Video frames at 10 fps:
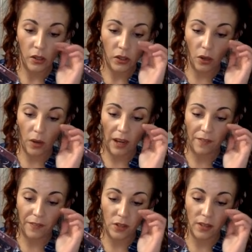So
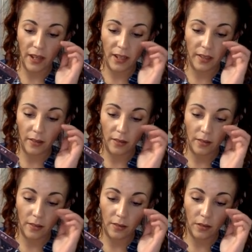I feel like
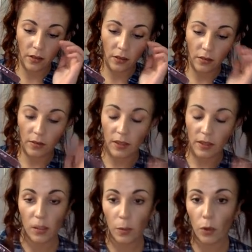this
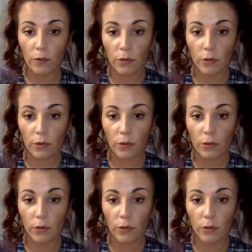is about